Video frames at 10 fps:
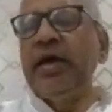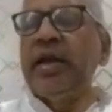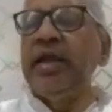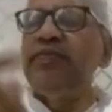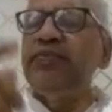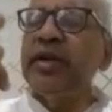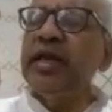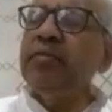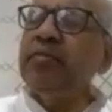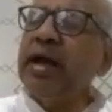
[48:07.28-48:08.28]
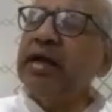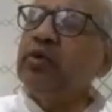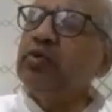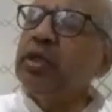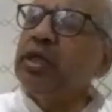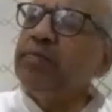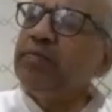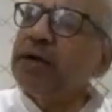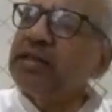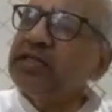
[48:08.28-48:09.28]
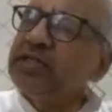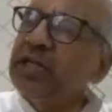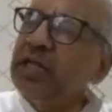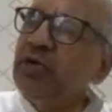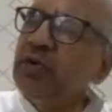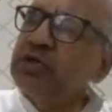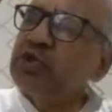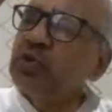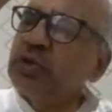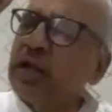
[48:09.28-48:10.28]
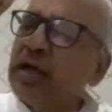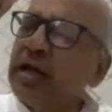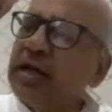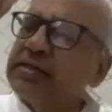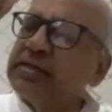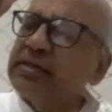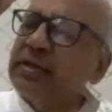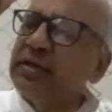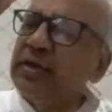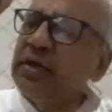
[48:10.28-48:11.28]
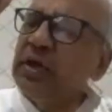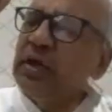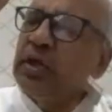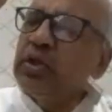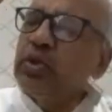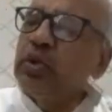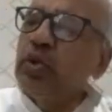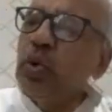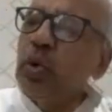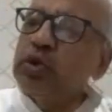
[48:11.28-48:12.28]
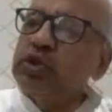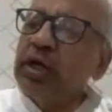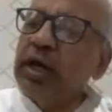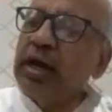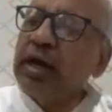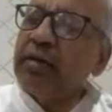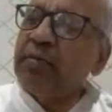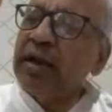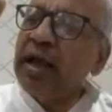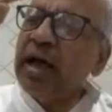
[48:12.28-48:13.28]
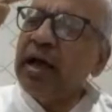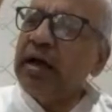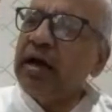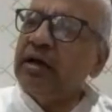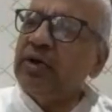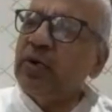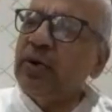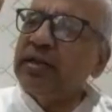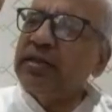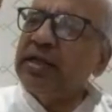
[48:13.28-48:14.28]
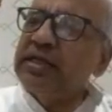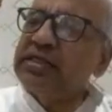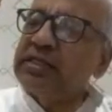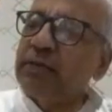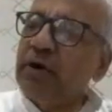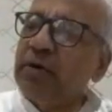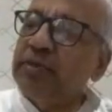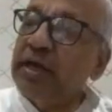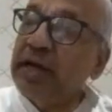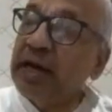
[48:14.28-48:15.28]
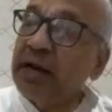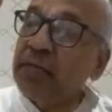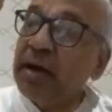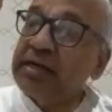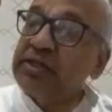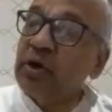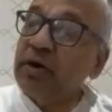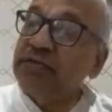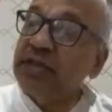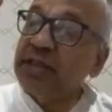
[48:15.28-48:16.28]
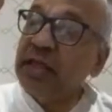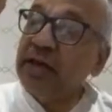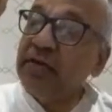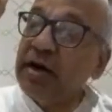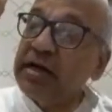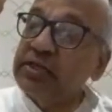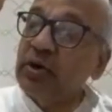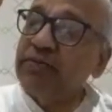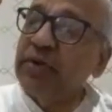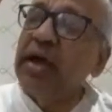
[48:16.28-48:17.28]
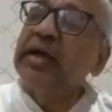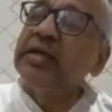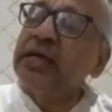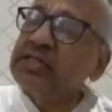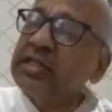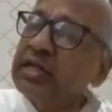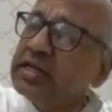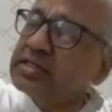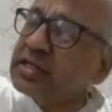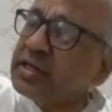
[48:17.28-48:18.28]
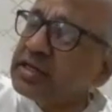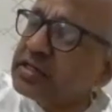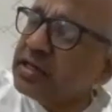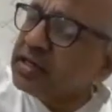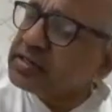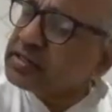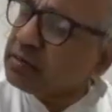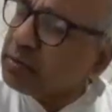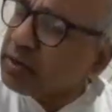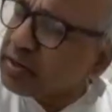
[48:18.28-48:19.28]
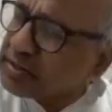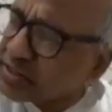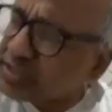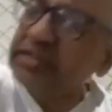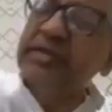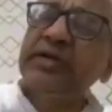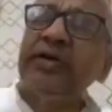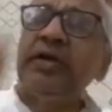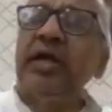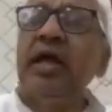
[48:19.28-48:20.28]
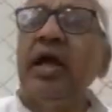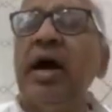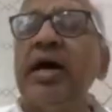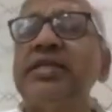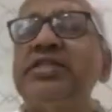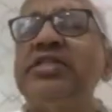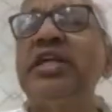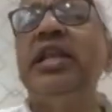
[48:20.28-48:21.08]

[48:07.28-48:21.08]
referring back to the Patanjali Yoga Sutras, those karmana gahano gati, some of the karmas of the devas of yester births are still